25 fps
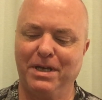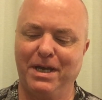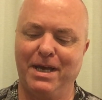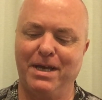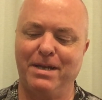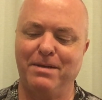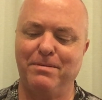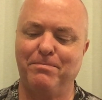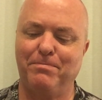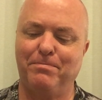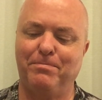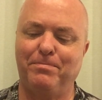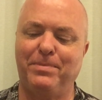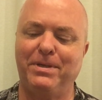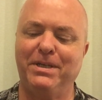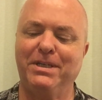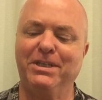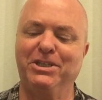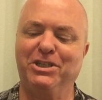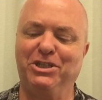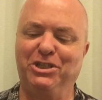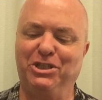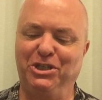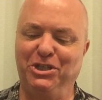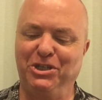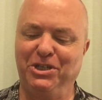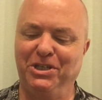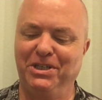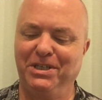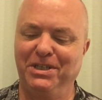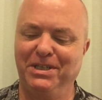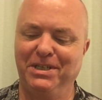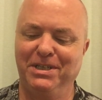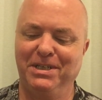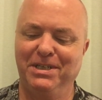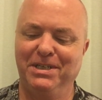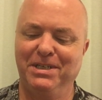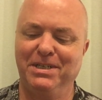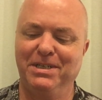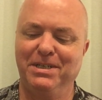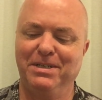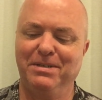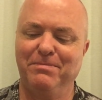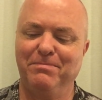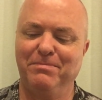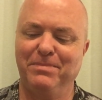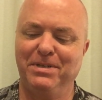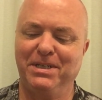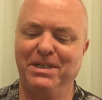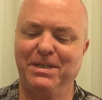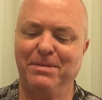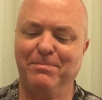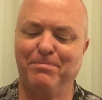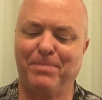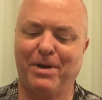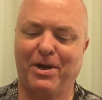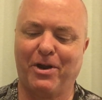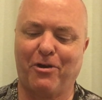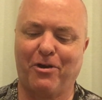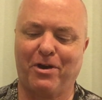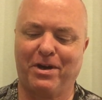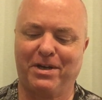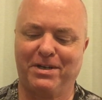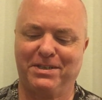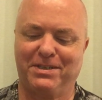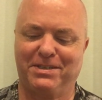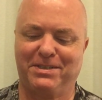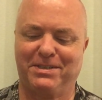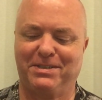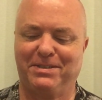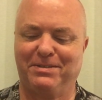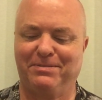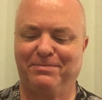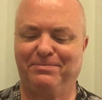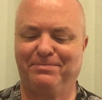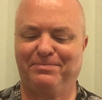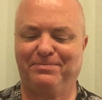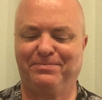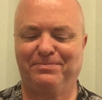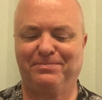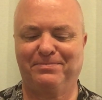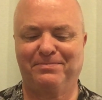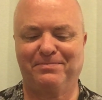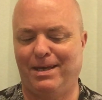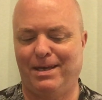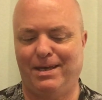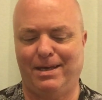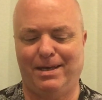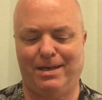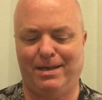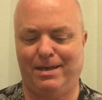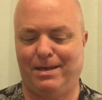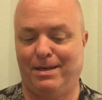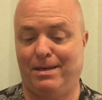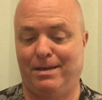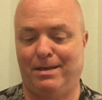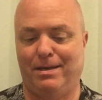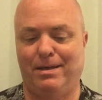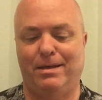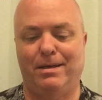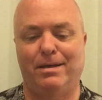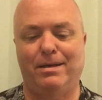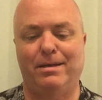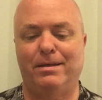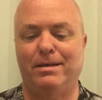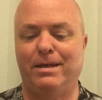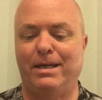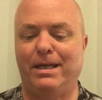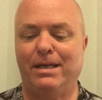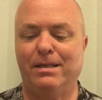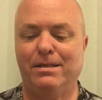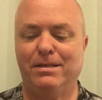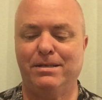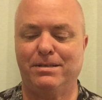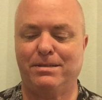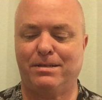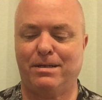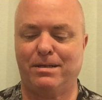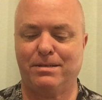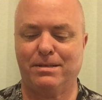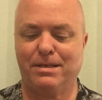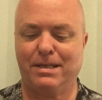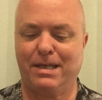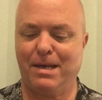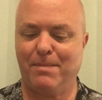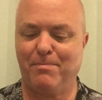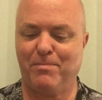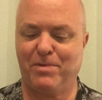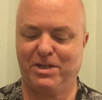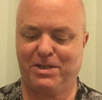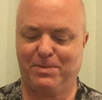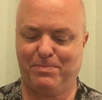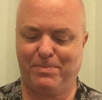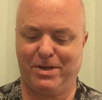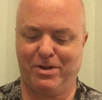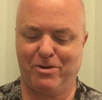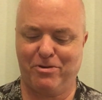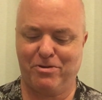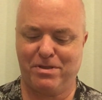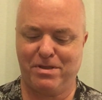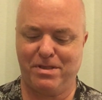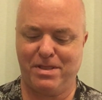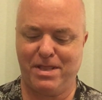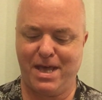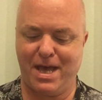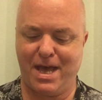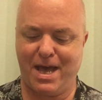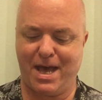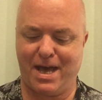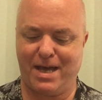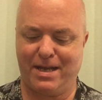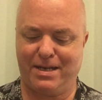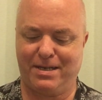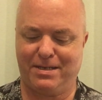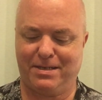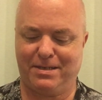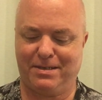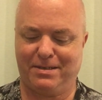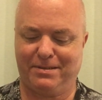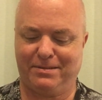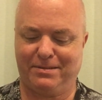and pidge, meaning buttocks. English doesn't get much better than that.